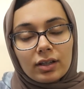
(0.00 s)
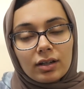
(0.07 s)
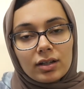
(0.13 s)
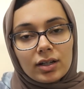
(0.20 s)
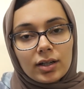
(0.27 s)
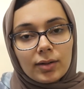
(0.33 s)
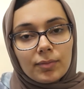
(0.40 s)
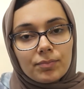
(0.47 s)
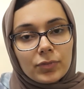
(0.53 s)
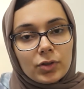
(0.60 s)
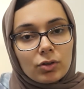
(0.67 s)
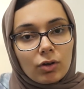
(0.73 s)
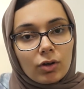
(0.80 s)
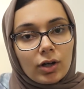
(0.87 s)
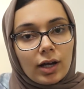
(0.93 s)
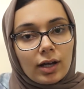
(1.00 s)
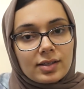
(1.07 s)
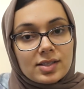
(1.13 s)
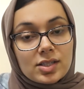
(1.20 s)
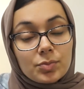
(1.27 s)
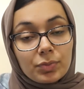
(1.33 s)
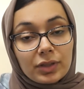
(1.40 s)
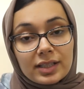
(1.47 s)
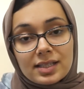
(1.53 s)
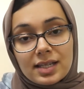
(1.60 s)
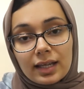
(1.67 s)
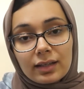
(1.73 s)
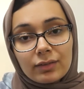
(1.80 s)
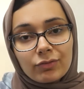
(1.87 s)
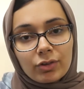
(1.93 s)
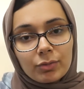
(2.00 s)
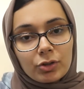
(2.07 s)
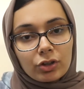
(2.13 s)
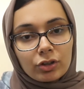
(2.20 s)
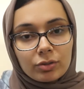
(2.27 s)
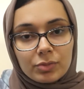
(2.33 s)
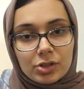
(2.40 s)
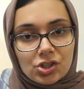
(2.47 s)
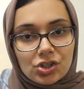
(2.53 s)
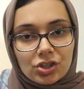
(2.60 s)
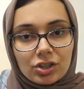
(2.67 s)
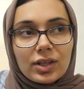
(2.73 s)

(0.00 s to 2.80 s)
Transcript: a split taken from your commission.